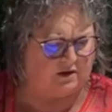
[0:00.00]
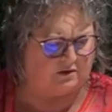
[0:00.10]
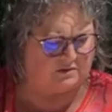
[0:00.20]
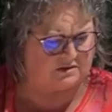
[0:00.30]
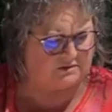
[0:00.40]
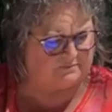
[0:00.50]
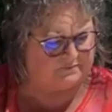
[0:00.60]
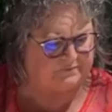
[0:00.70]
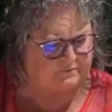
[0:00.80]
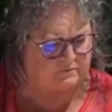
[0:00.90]
used.
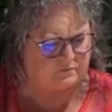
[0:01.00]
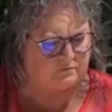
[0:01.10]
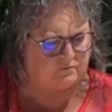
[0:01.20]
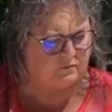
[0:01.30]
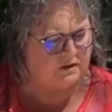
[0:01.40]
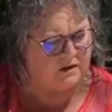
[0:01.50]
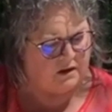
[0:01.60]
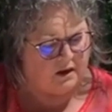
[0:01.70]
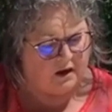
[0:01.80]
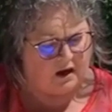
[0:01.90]

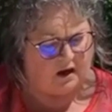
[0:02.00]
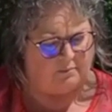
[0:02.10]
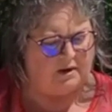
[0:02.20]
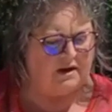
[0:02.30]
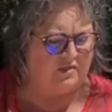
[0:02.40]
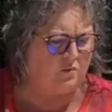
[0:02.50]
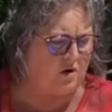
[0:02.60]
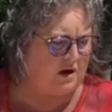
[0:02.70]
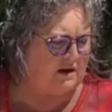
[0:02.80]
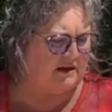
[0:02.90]
Another
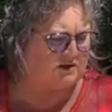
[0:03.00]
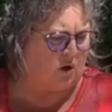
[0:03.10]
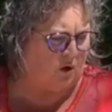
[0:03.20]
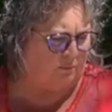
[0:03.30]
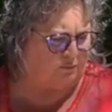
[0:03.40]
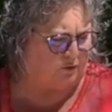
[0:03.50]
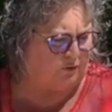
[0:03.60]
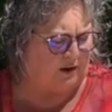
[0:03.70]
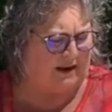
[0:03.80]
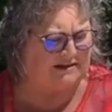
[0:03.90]
one is cold
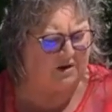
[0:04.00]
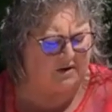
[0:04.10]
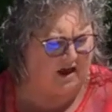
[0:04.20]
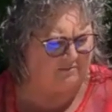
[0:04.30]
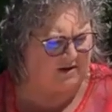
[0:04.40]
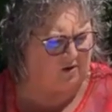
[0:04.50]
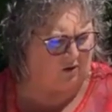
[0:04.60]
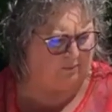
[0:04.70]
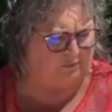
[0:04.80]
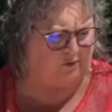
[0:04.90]
brew, and I don't have my
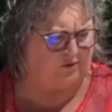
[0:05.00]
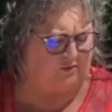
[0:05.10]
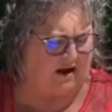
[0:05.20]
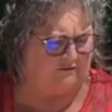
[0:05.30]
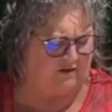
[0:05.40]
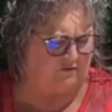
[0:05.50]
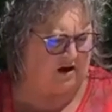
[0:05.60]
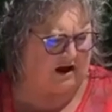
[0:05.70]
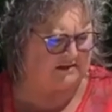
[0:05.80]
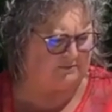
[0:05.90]
cold brew carafe. I
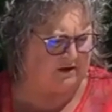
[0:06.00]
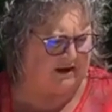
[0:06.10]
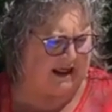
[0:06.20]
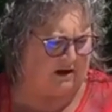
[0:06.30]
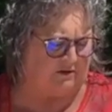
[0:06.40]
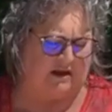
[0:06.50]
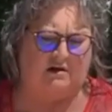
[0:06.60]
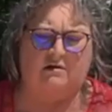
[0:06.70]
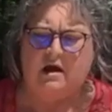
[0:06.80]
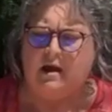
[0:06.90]
forgot to bring it out
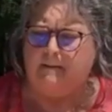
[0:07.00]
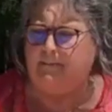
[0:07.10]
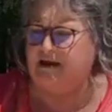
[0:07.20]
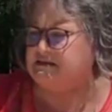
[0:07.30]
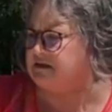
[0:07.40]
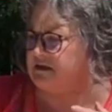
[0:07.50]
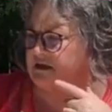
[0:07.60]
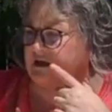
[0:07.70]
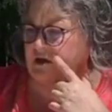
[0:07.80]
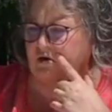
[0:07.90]
here.
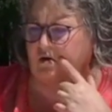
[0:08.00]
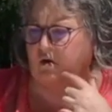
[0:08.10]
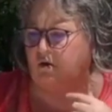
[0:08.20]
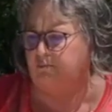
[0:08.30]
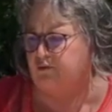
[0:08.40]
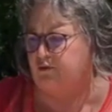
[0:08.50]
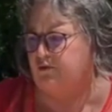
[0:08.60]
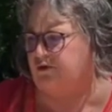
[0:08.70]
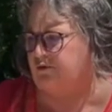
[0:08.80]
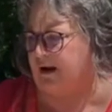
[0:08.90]
Basically, your cold brew
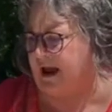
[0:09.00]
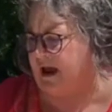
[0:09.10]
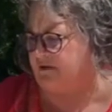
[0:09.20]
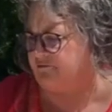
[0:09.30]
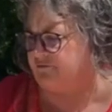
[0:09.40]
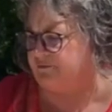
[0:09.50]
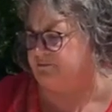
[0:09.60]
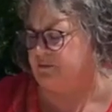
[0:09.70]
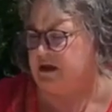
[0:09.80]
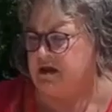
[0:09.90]
carafe,
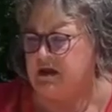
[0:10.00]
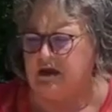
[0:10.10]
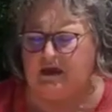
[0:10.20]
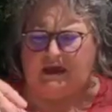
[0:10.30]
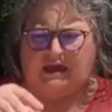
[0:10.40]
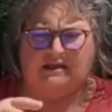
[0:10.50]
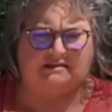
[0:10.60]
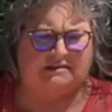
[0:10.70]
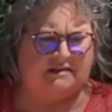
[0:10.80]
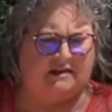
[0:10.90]

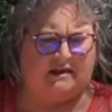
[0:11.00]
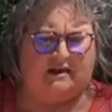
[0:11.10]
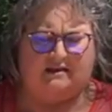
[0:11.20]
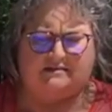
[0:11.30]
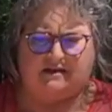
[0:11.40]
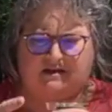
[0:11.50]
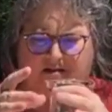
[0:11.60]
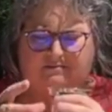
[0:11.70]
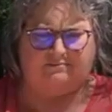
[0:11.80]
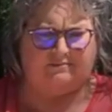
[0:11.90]
it's
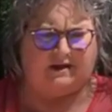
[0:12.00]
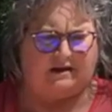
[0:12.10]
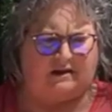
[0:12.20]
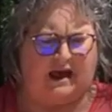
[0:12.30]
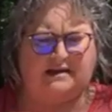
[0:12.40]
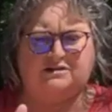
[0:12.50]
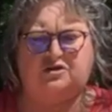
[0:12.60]
a glass